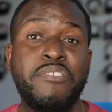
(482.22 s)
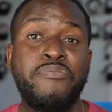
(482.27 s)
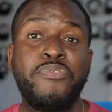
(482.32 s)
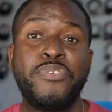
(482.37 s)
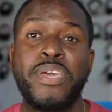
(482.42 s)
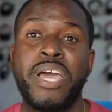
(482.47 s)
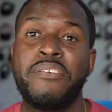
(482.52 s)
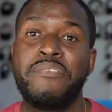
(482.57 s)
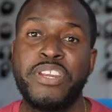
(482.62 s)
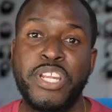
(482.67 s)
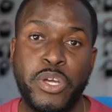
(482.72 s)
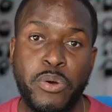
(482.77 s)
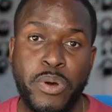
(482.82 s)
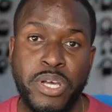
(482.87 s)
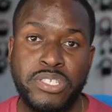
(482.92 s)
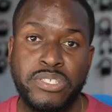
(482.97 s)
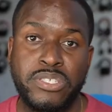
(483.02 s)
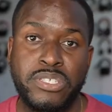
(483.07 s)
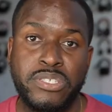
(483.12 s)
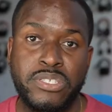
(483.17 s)
if you have any
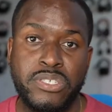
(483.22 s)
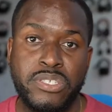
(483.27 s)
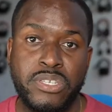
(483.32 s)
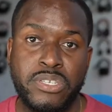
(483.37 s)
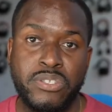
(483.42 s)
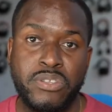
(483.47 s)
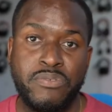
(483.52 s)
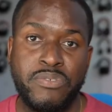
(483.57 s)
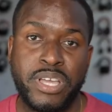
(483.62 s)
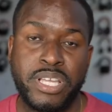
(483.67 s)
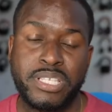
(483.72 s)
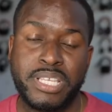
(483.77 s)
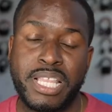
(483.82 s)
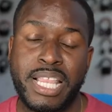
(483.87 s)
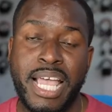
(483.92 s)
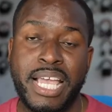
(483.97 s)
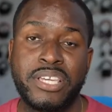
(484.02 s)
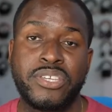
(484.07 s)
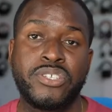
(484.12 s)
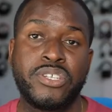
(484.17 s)
questions, don't forget to
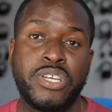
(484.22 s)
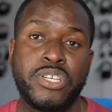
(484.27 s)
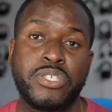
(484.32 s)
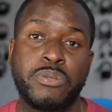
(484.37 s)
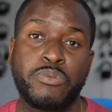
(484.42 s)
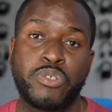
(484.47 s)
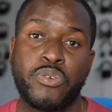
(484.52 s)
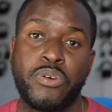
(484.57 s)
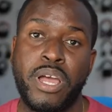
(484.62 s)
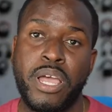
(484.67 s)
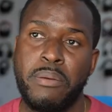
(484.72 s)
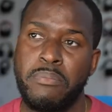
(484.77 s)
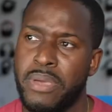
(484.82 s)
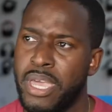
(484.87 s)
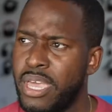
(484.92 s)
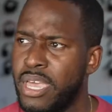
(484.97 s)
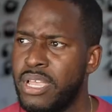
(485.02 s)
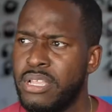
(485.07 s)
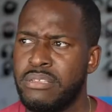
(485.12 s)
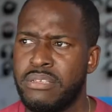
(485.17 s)
like, share, subscribe,
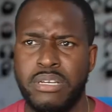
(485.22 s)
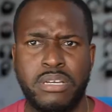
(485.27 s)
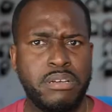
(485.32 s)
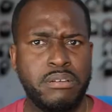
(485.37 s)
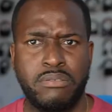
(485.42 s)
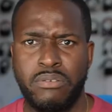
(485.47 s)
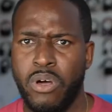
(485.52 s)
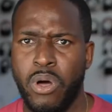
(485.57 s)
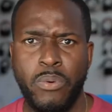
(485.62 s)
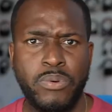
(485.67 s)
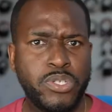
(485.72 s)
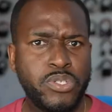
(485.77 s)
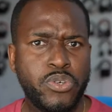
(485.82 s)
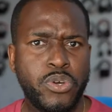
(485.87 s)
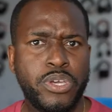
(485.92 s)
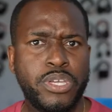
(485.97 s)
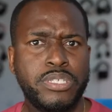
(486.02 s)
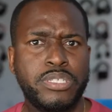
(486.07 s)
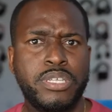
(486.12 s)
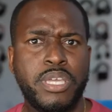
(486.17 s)
and uh, always
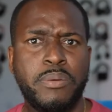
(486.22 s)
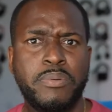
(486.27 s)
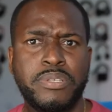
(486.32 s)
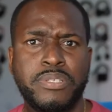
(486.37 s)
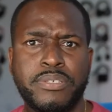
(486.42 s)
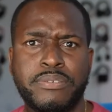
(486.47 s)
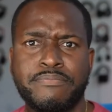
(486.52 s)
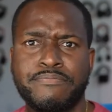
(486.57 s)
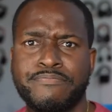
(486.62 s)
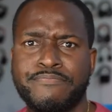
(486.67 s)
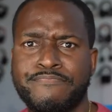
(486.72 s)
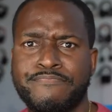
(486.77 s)
enjoy entertainment.